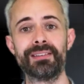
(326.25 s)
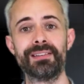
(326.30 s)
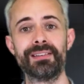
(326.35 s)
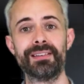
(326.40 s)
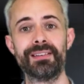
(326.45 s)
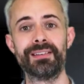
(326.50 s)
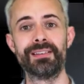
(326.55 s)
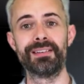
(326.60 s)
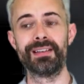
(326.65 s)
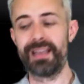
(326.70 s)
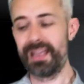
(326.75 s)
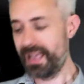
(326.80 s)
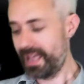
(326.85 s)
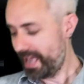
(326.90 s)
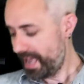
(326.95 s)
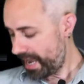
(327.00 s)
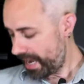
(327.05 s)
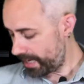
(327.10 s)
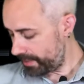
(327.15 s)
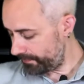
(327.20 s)

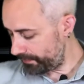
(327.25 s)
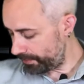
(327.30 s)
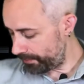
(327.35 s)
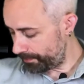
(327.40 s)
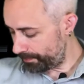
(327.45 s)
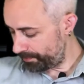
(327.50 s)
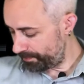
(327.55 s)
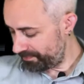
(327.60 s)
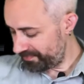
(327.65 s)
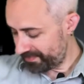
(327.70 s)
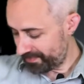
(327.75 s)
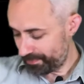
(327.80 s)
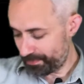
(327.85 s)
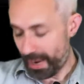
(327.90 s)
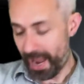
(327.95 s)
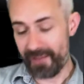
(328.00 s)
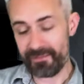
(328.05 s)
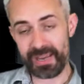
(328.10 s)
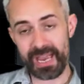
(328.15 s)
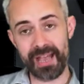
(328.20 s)
And if you
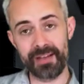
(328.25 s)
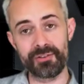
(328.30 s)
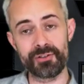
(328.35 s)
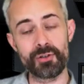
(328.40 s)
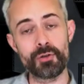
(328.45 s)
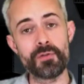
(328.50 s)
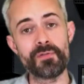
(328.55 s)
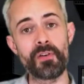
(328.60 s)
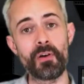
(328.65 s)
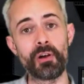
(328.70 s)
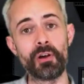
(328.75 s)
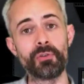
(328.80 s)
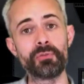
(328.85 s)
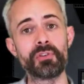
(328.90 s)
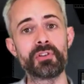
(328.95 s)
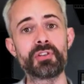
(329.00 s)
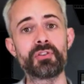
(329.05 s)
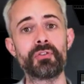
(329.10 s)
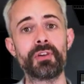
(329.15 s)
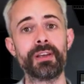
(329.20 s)
have your hand too far along
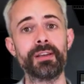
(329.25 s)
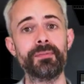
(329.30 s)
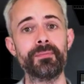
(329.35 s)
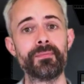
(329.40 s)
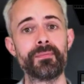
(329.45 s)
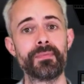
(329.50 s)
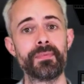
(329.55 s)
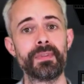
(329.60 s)
the string,